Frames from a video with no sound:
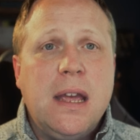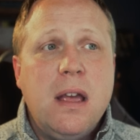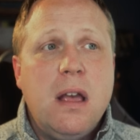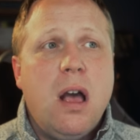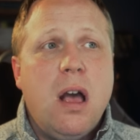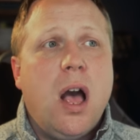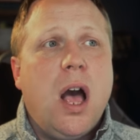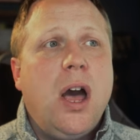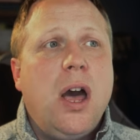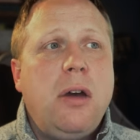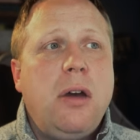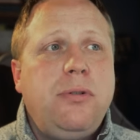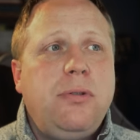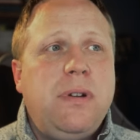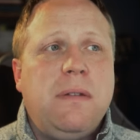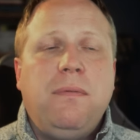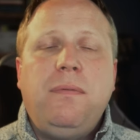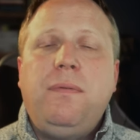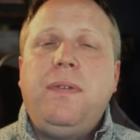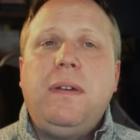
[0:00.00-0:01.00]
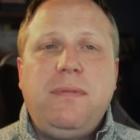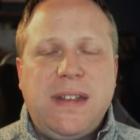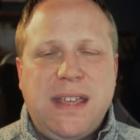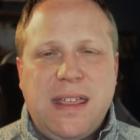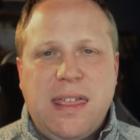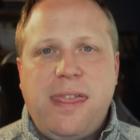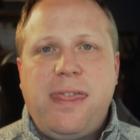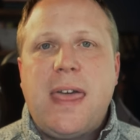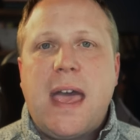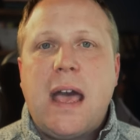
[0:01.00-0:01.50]

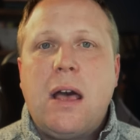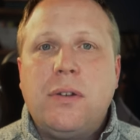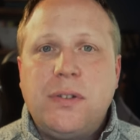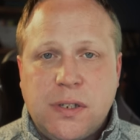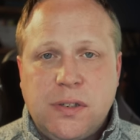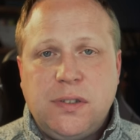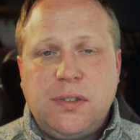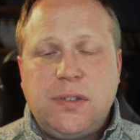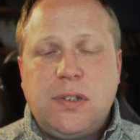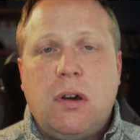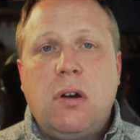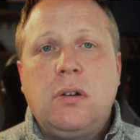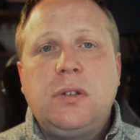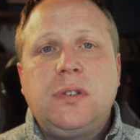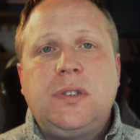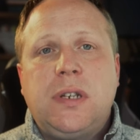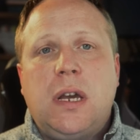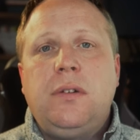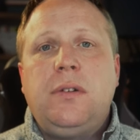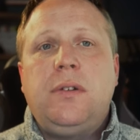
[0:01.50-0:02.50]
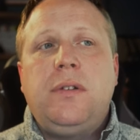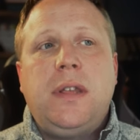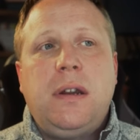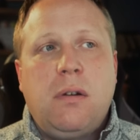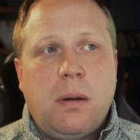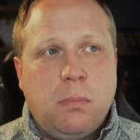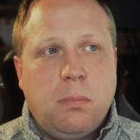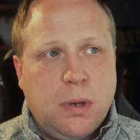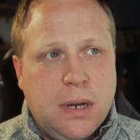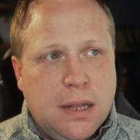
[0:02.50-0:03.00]
150,000 songs under their
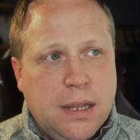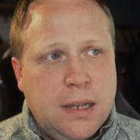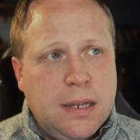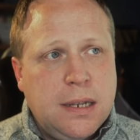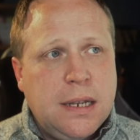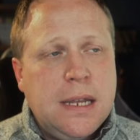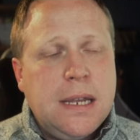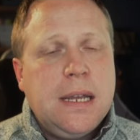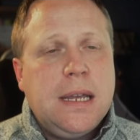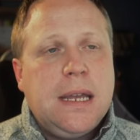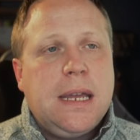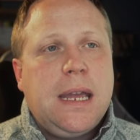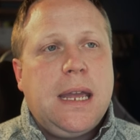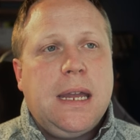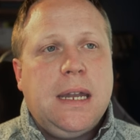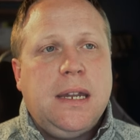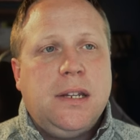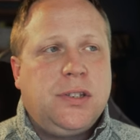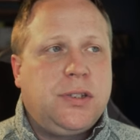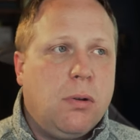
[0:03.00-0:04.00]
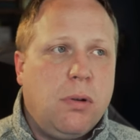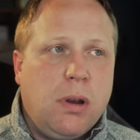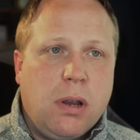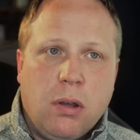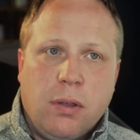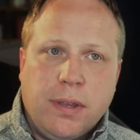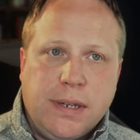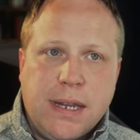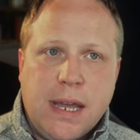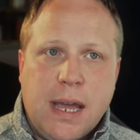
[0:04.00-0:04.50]
umbrella and it's growing
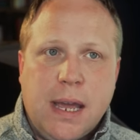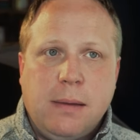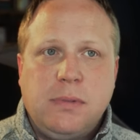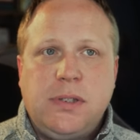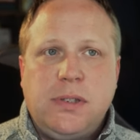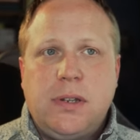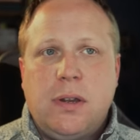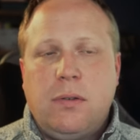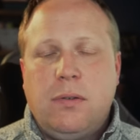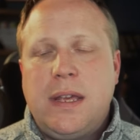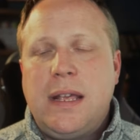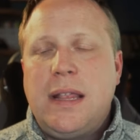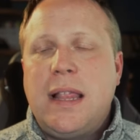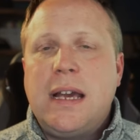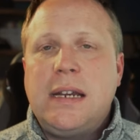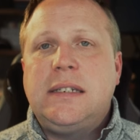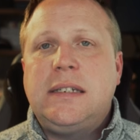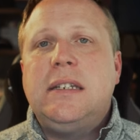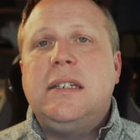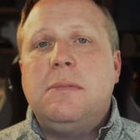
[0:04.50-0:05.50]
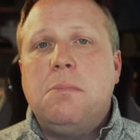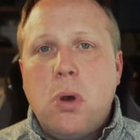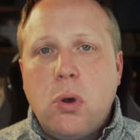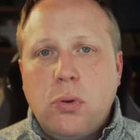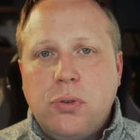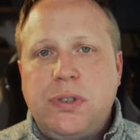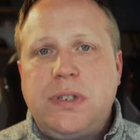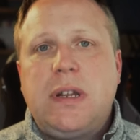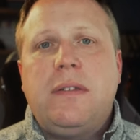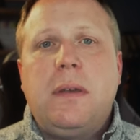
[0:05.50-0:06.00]
all the time. So they license
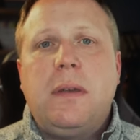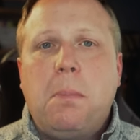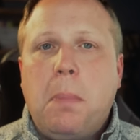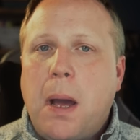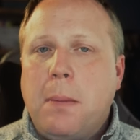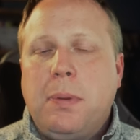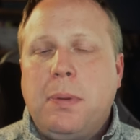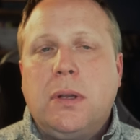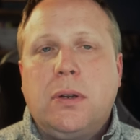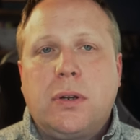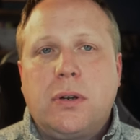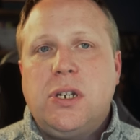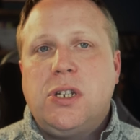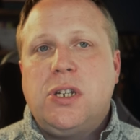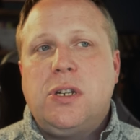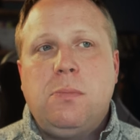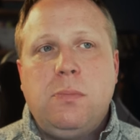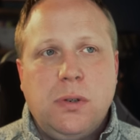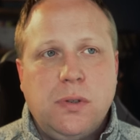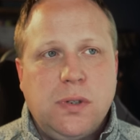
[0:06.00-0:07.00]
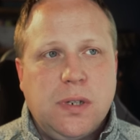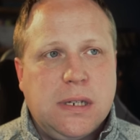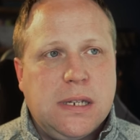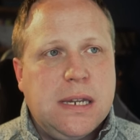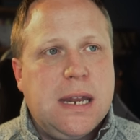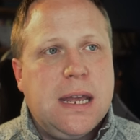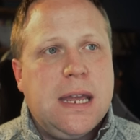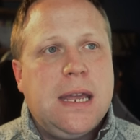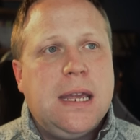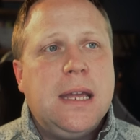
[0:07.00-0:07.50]
most of the popular Christian music
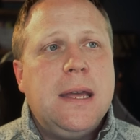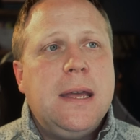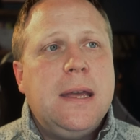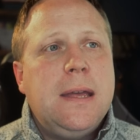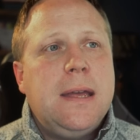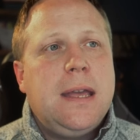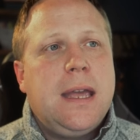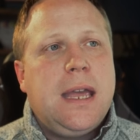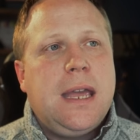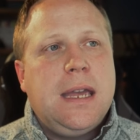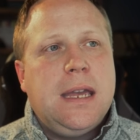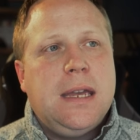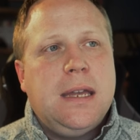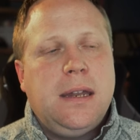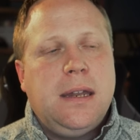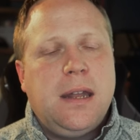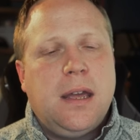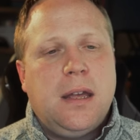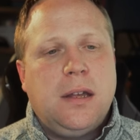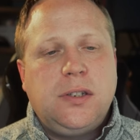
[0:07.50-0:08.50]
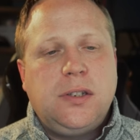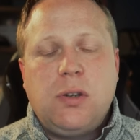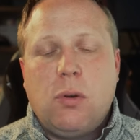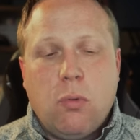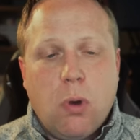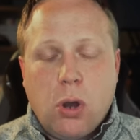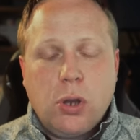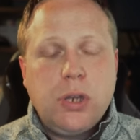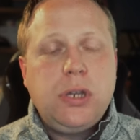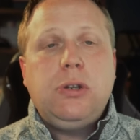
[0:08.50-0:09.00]
today. And uh, so
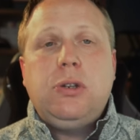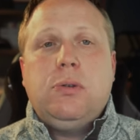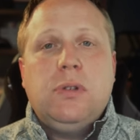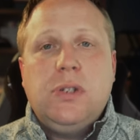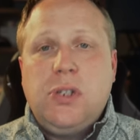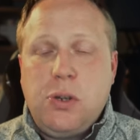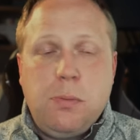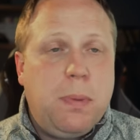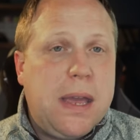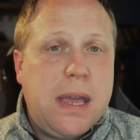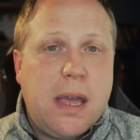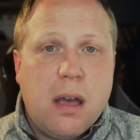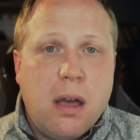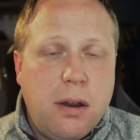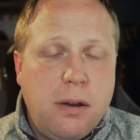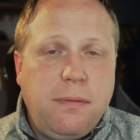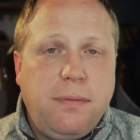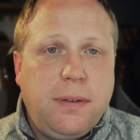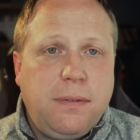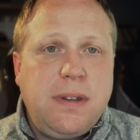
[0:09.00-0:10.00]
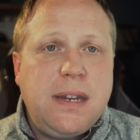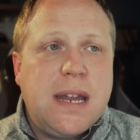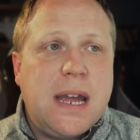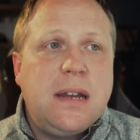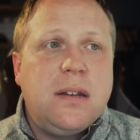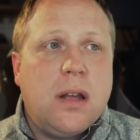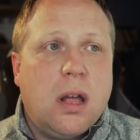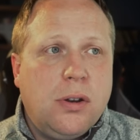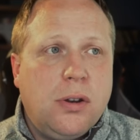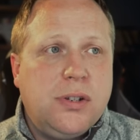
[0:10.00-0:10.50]
all you do is you pay
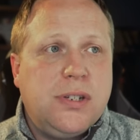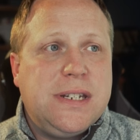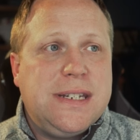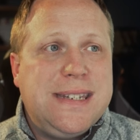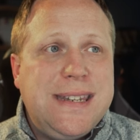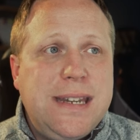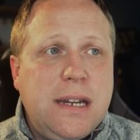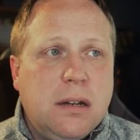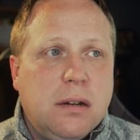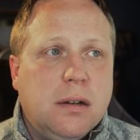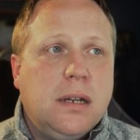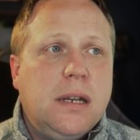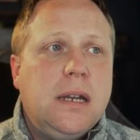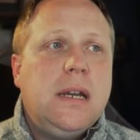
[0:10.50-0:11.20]
$159 a year